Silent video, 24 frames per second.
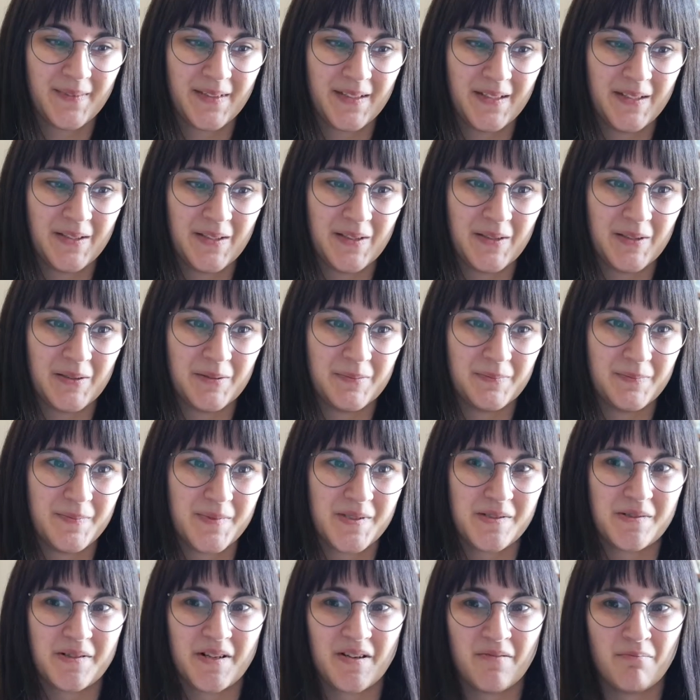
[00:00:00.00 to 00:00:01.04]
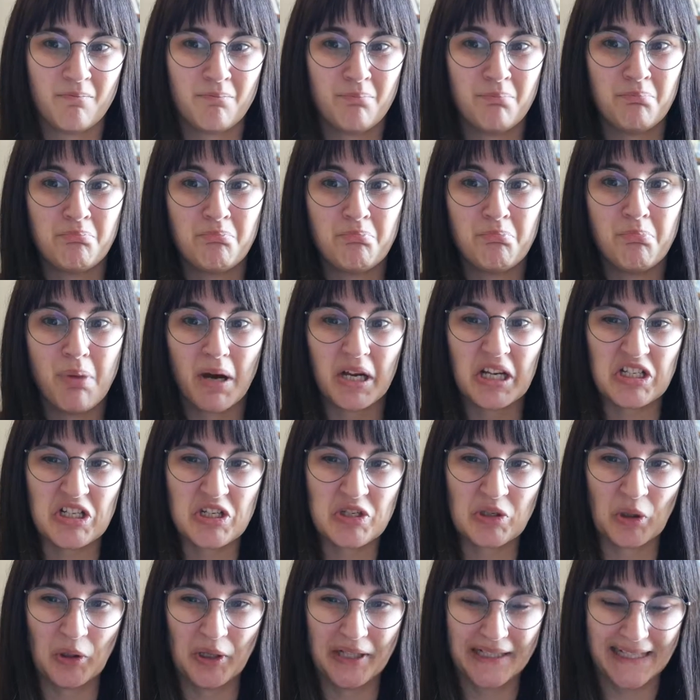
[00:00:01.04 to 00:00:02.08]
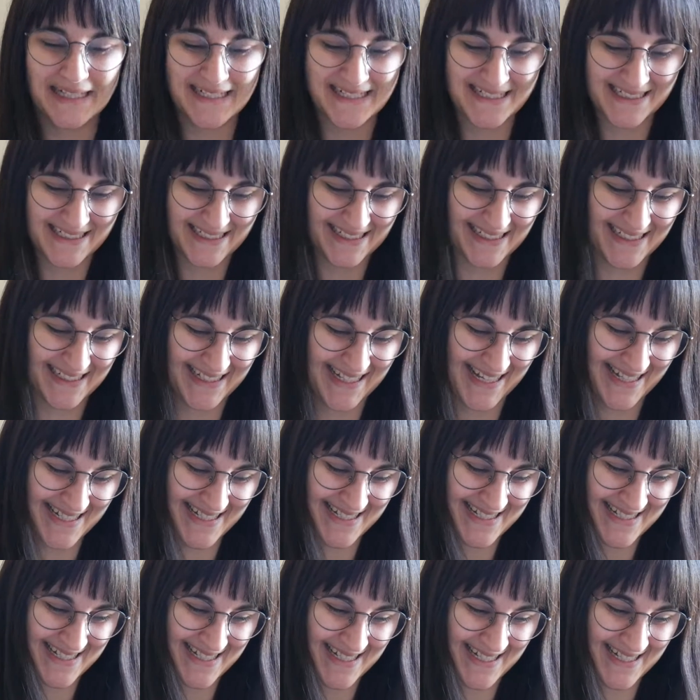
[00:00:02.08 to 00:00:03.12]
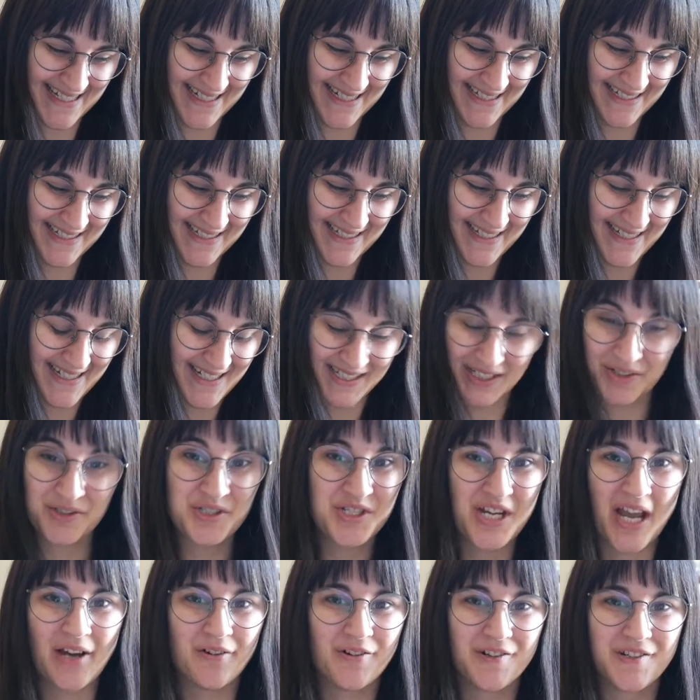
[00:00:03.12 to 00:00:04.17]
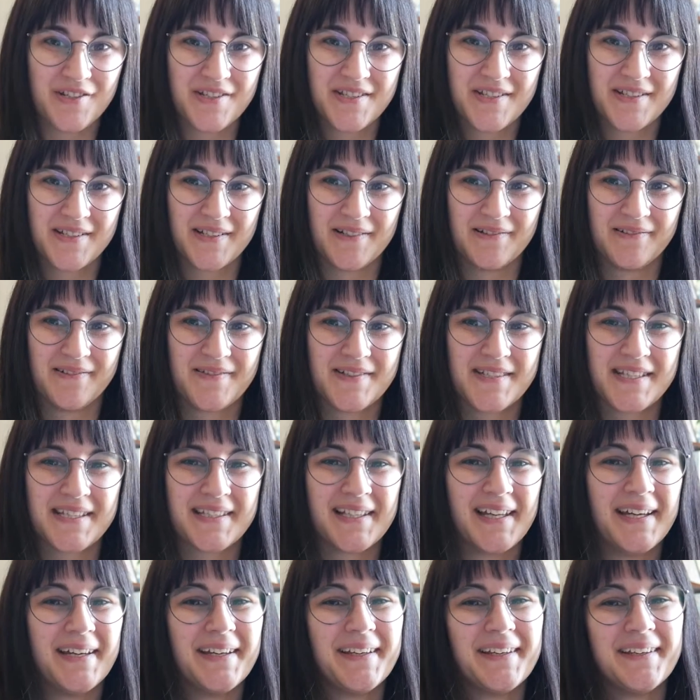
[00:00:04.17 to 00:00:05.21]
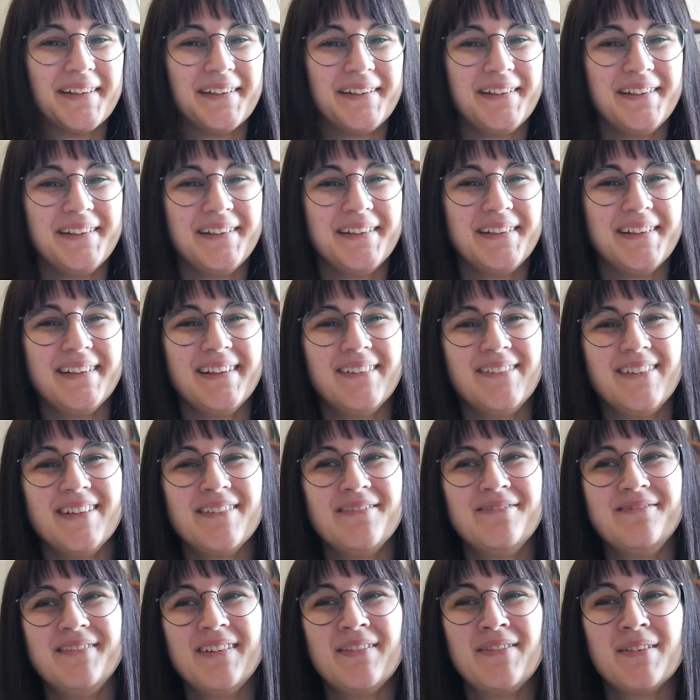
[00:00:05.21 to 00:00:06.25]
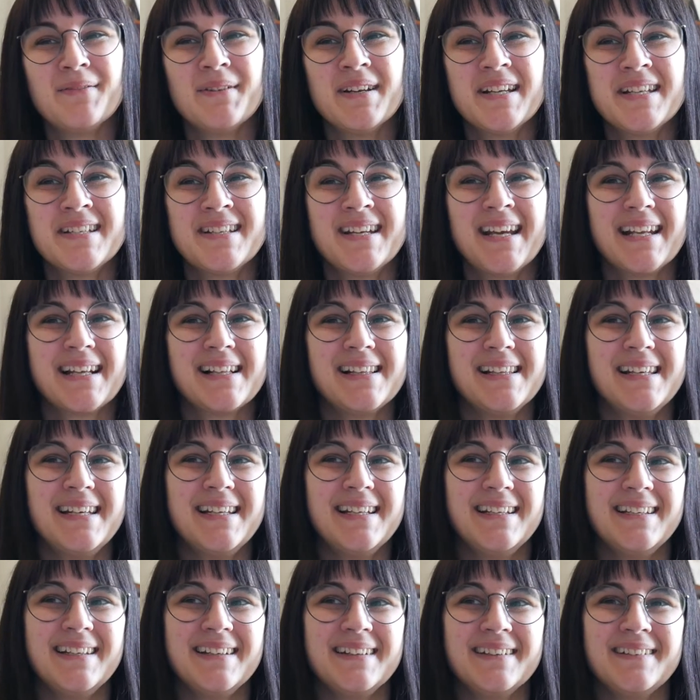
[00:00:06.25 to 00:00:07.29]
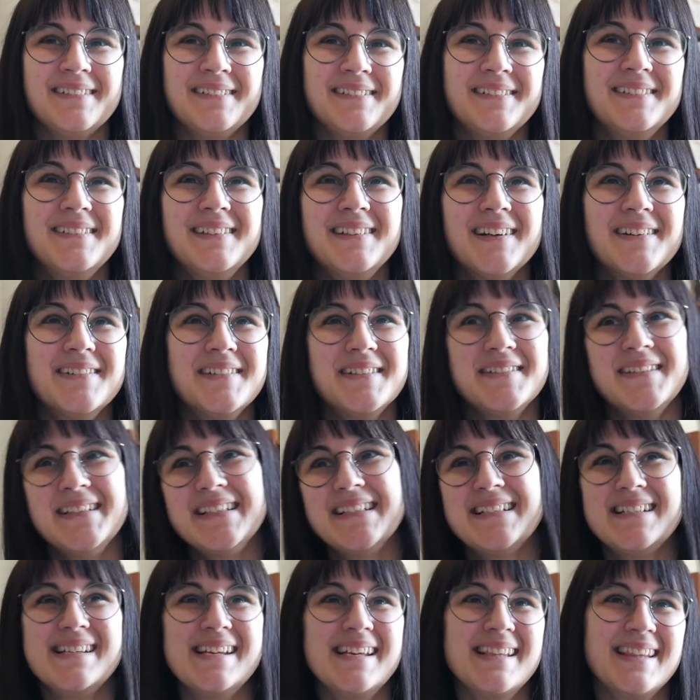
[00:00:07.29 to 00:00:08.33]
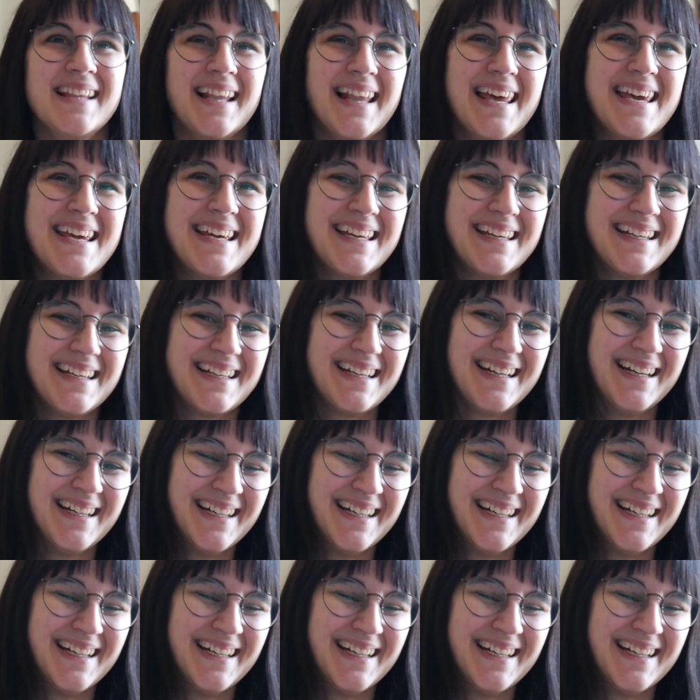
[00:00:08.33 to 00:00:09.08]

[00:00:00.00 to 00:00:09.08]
you know, sort of bucket toilet and no showers. So it was just like, if you wanted to get clean, you know, go do it in the lake.